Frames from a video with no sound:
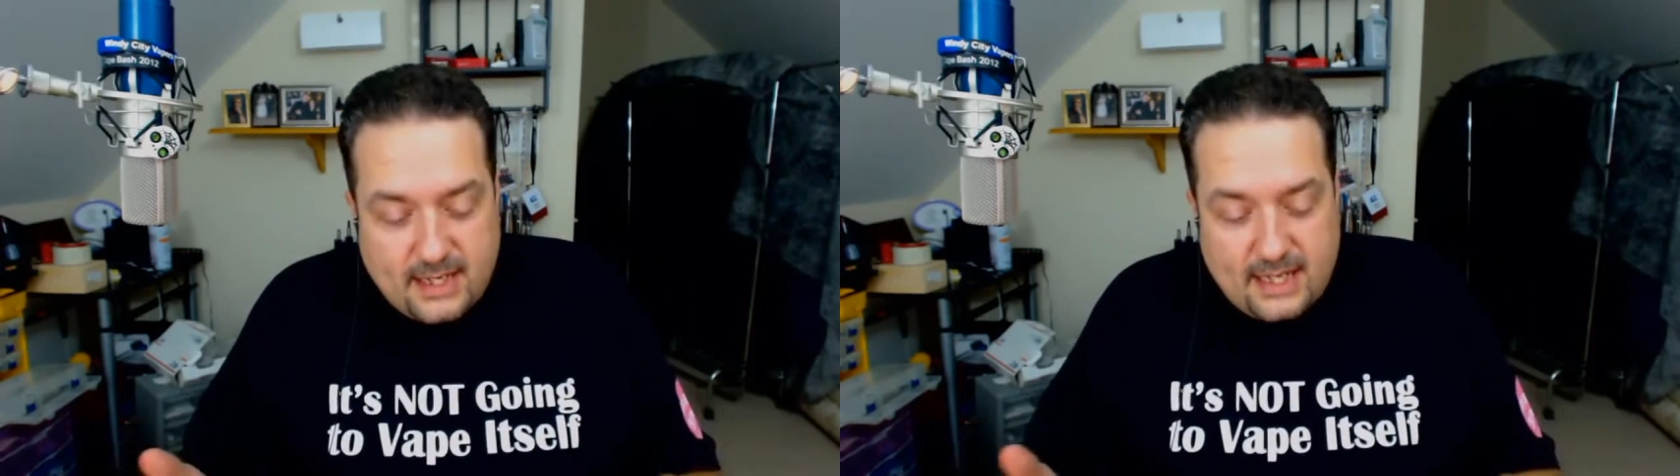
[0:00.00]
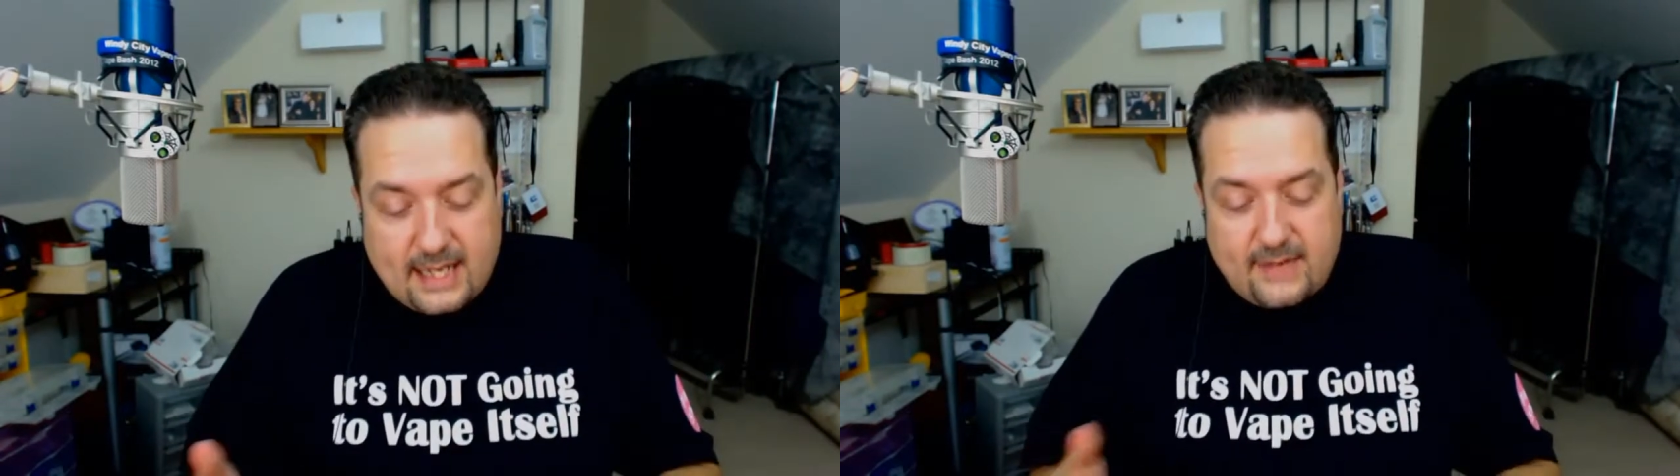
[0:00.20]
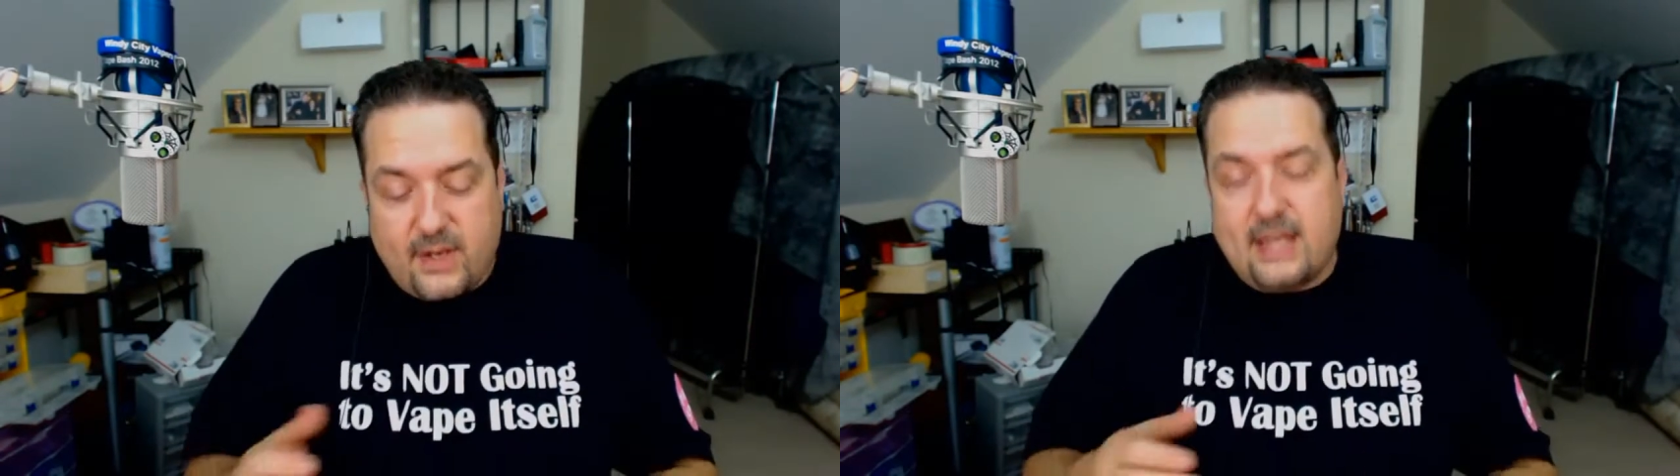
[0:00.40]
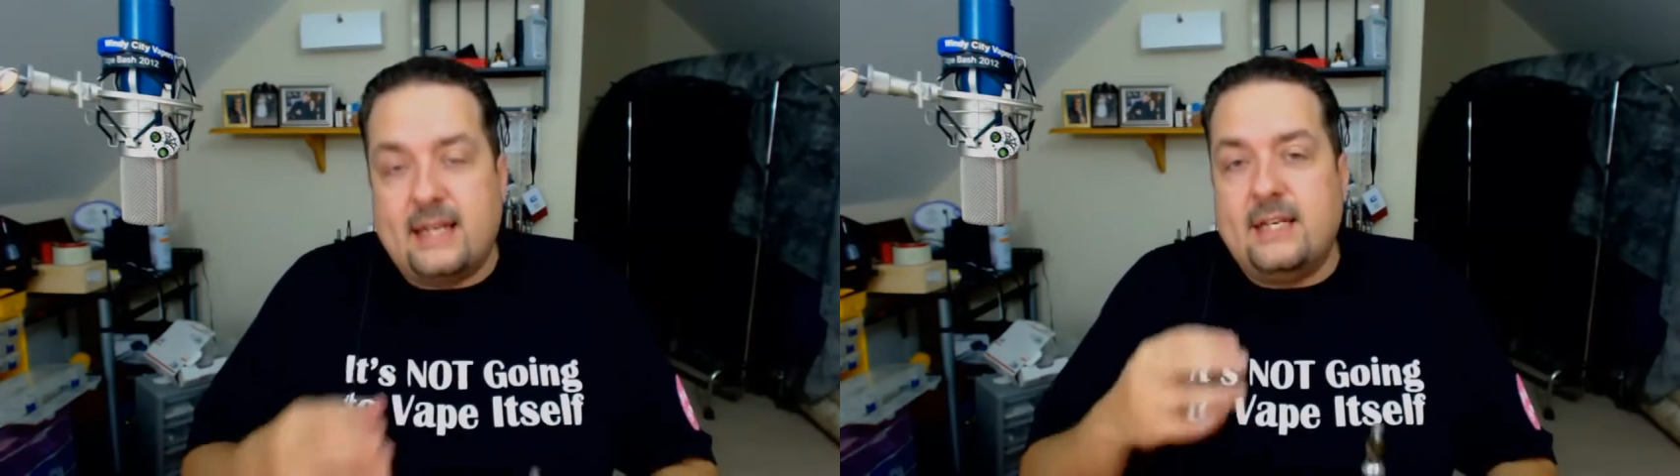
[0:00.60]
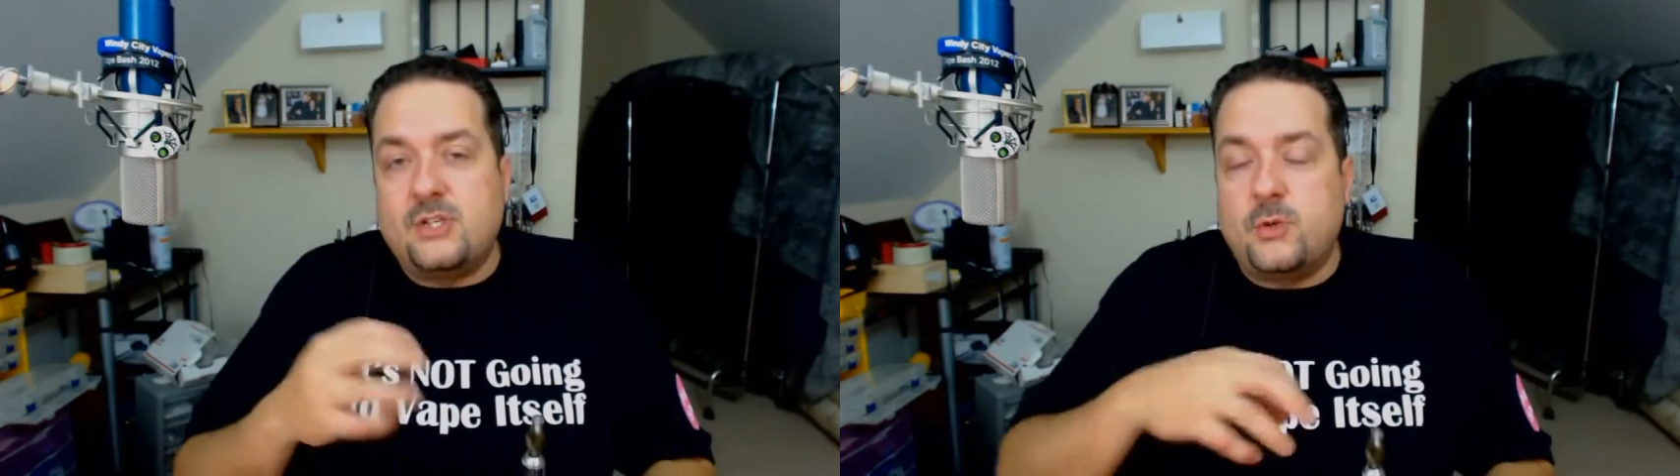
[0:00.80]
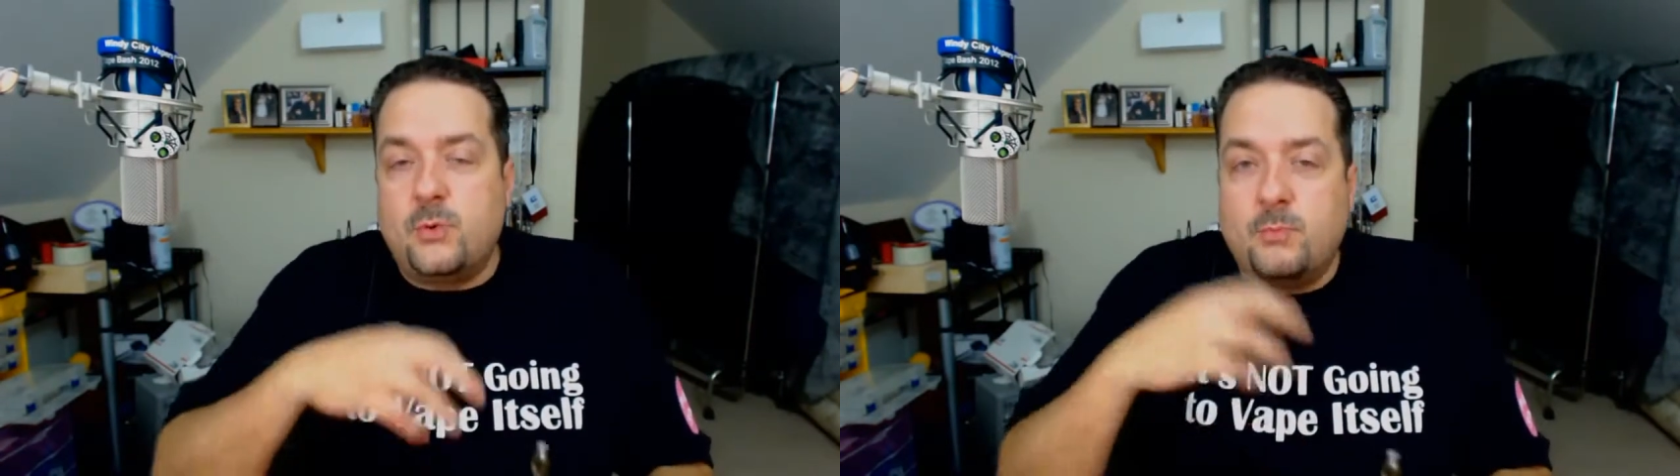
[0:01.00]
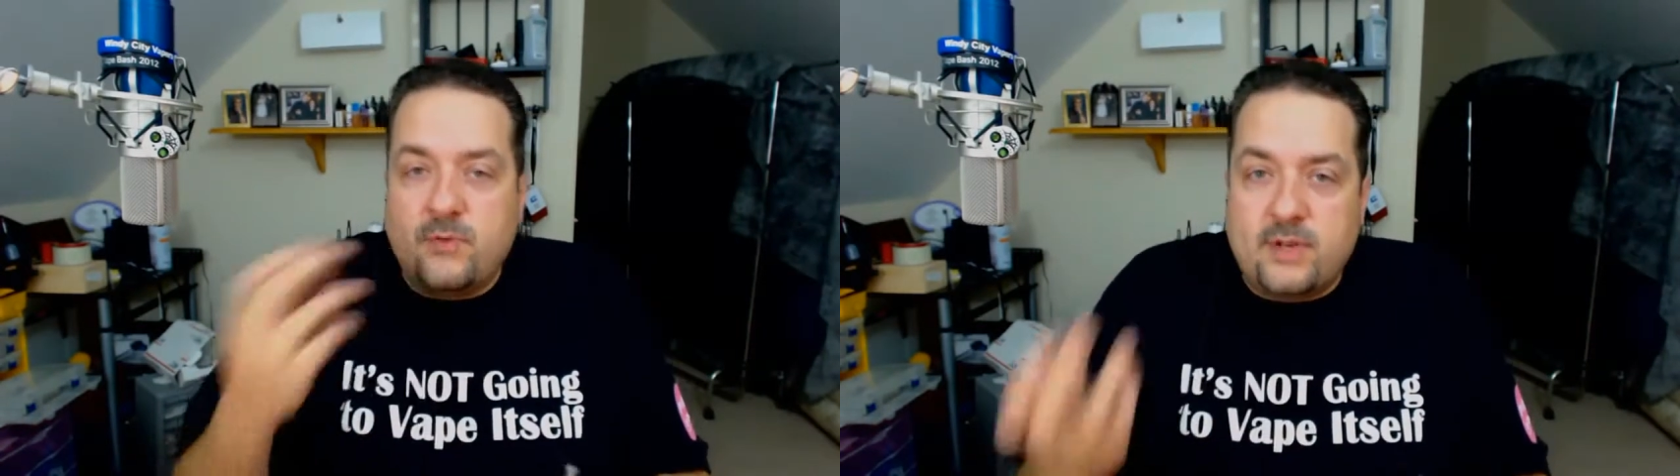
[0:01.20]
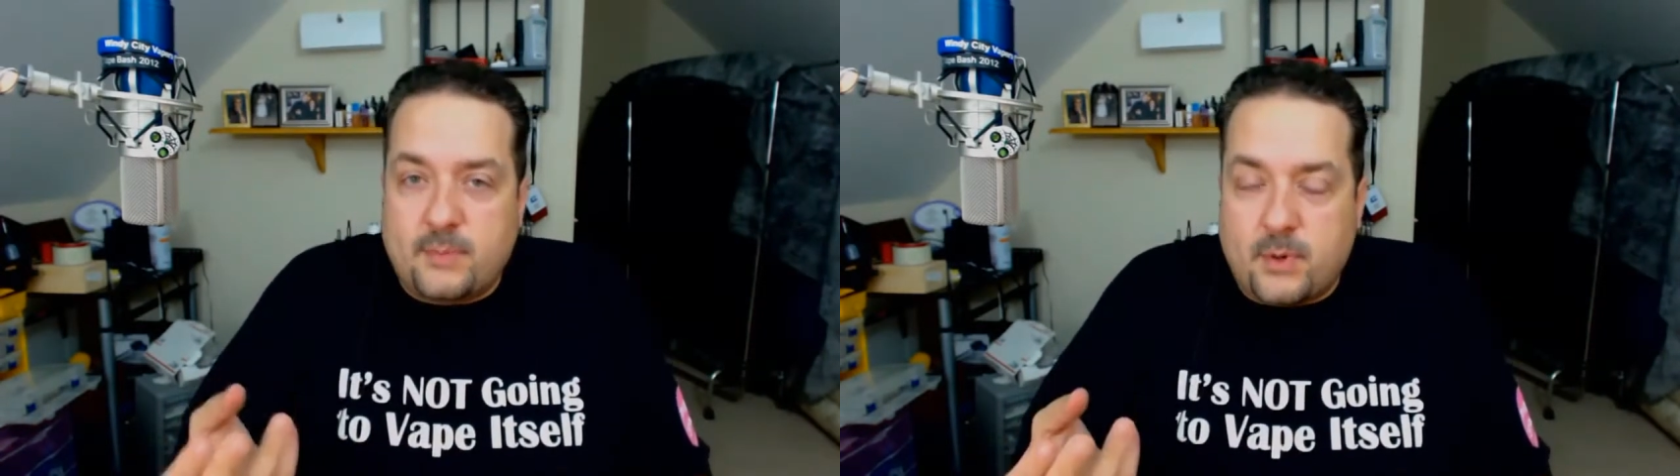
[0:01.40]
I never had an issue
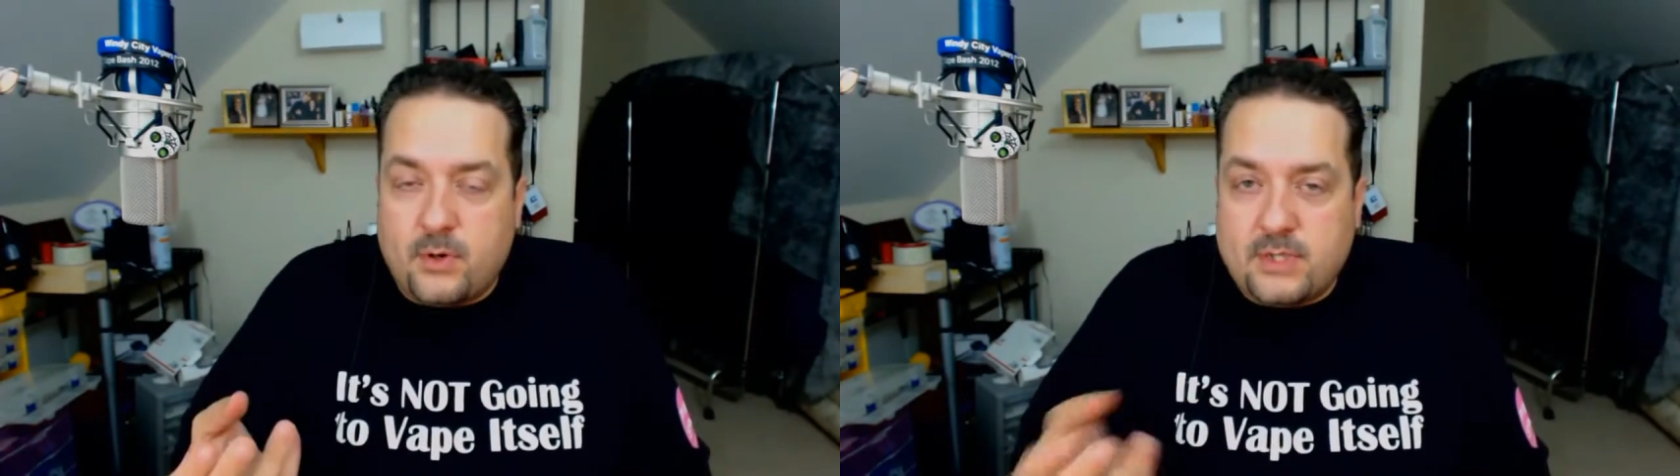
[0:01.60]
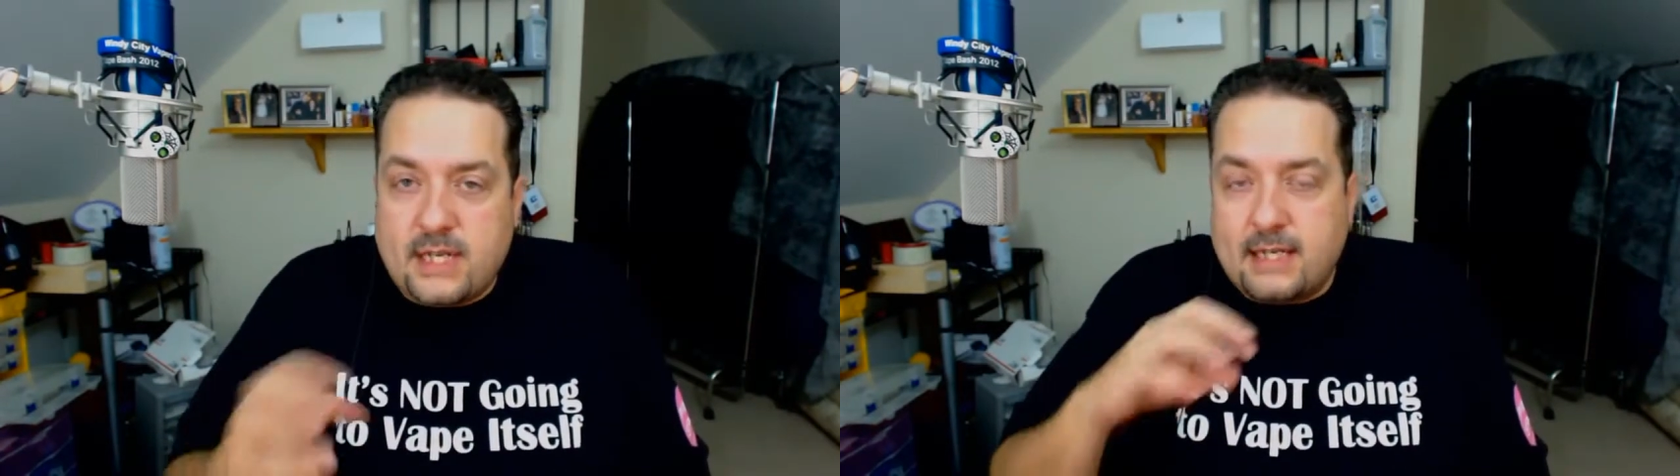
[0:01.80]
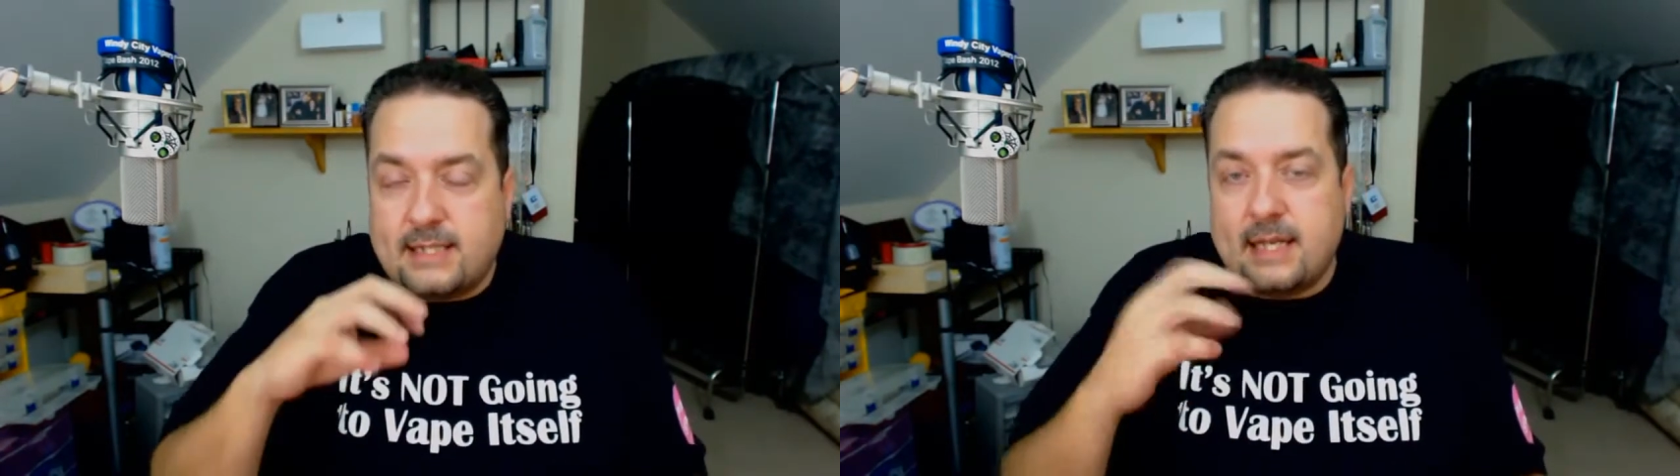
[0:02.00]
removing a Pro Tank,